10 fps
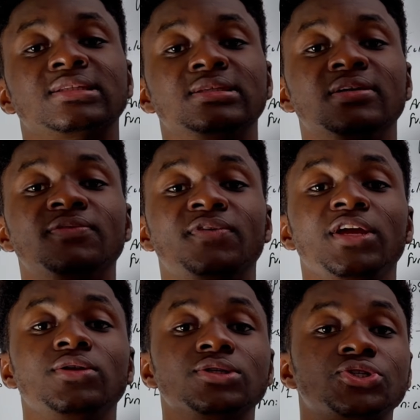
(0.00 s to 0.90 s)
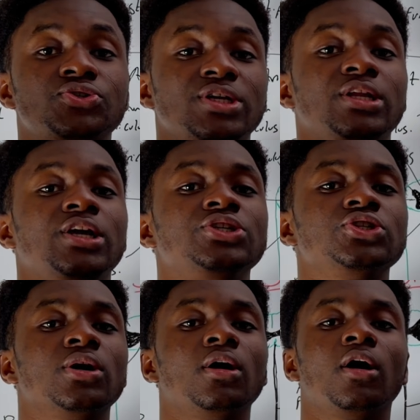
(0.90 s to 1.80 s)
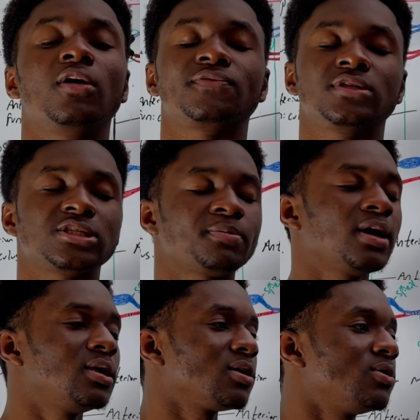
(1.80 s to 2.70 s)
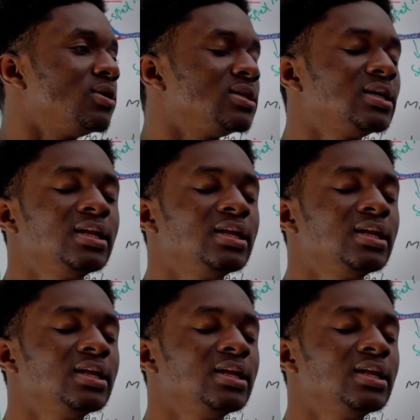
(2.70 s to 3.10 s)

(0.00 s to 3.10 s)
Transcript: the venous drainage of the spinal cord.